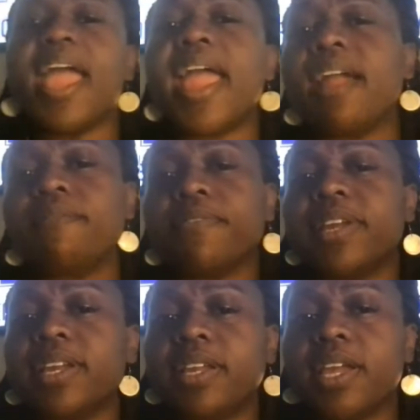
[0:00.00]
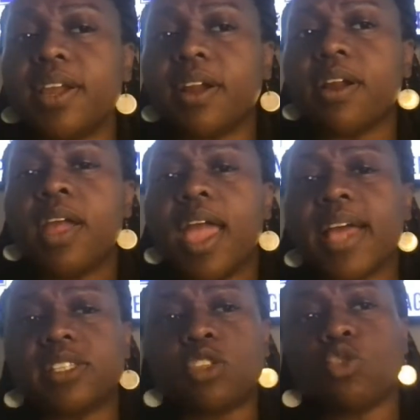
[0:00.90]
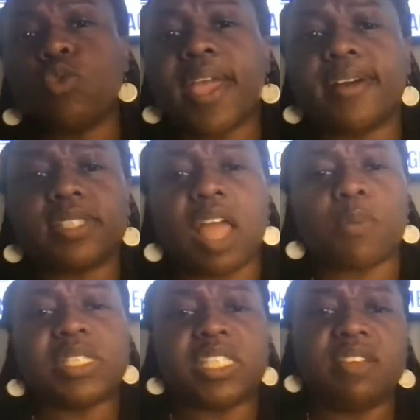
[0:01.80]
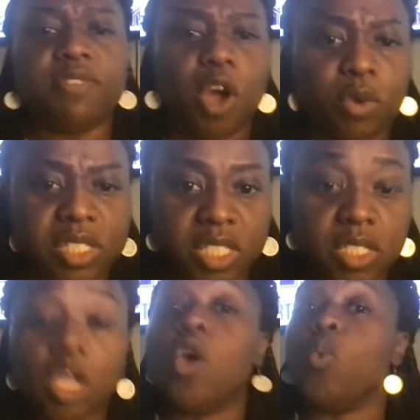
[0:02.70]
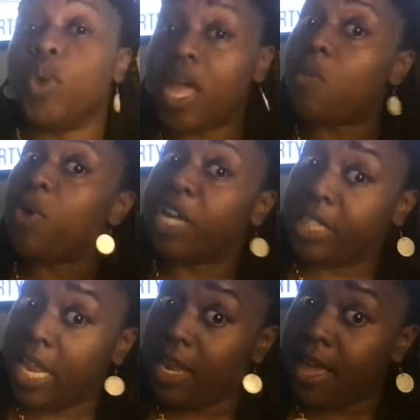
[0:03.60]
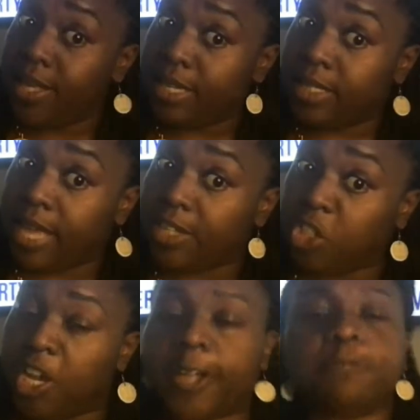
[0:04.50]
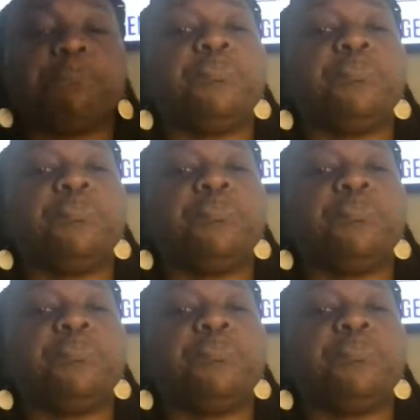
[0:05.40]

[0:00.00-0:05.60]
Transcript: Every year as a school counselor, I receive notices when they want to get their little SSI check,